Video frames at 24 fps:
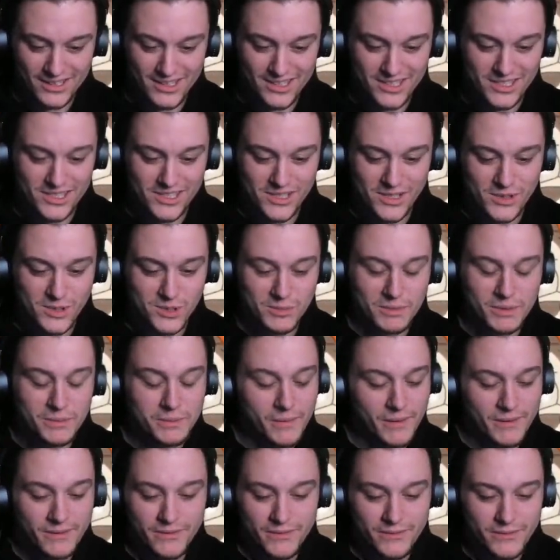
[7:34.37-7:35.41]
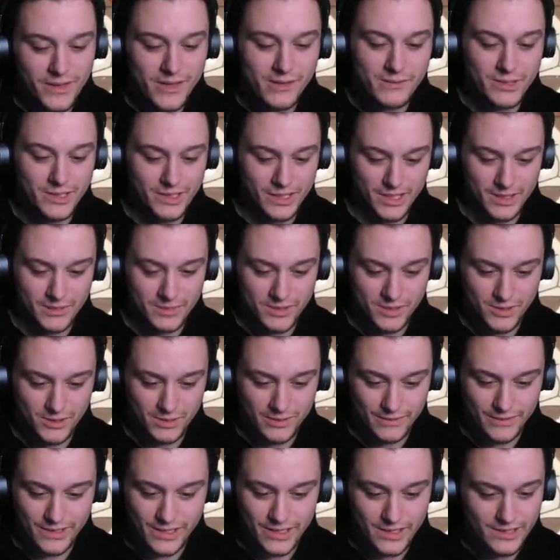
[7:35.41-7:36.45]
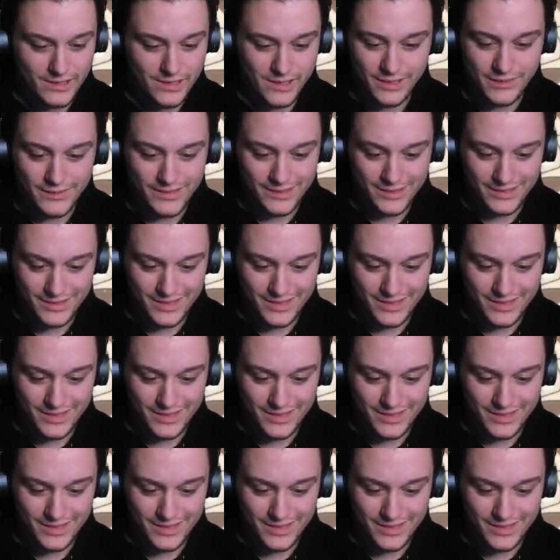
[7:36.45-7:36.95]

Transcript: This is going to be my favorite episode of Legends ever.